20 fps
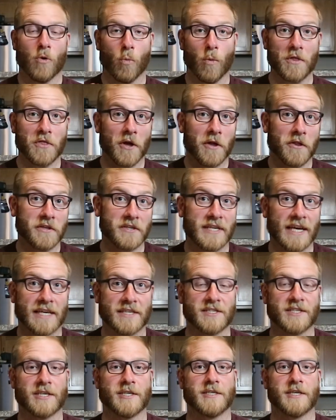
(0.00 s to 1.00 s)
With all the
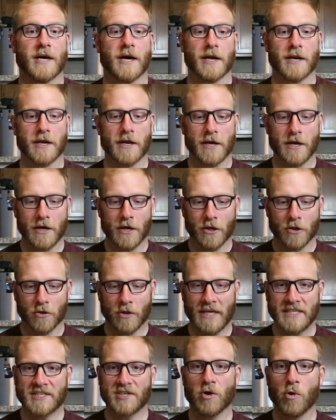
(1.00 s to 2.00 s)
testing done,
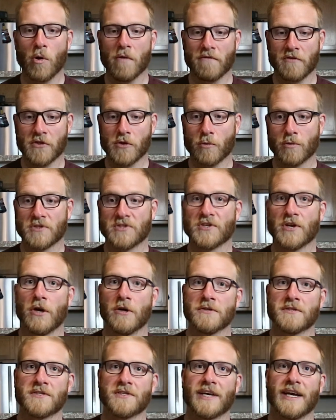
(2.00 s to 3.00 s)
let's go over the
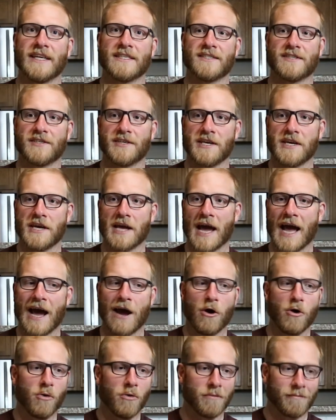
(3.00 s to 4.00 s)
results and see
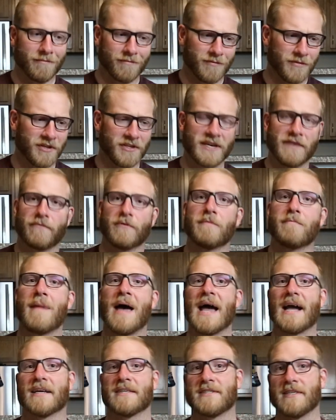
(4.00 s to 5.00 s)
how the different
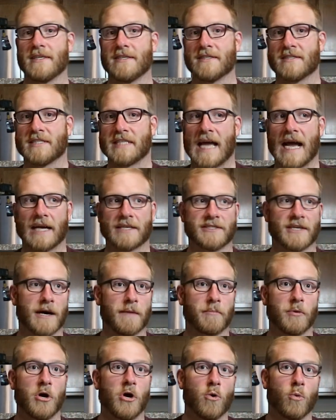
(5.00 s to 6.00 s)
magazines stacked
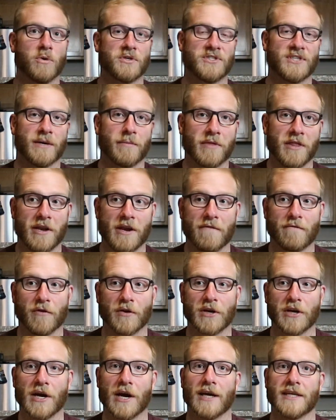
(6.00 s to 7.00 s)
up with some of the
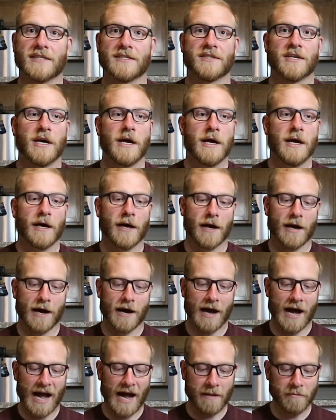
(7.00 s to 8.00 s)
different guns.
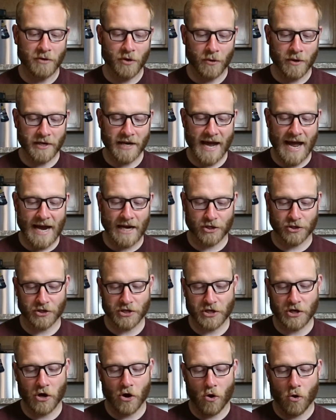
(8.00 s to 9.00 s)
I'm going to
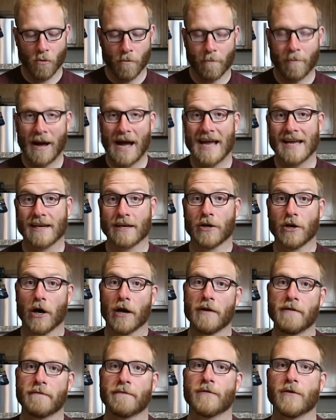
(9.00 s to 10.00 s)
actually go by
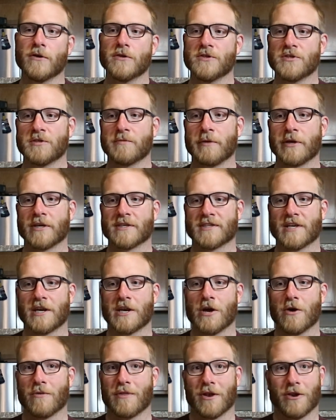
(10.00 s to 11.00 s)
gun first because I
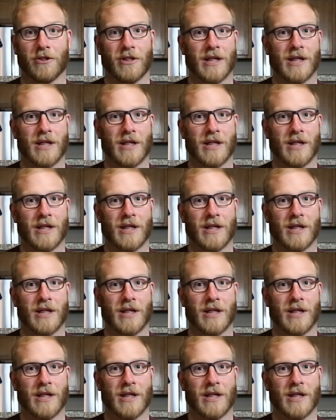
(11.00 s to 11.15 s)
know that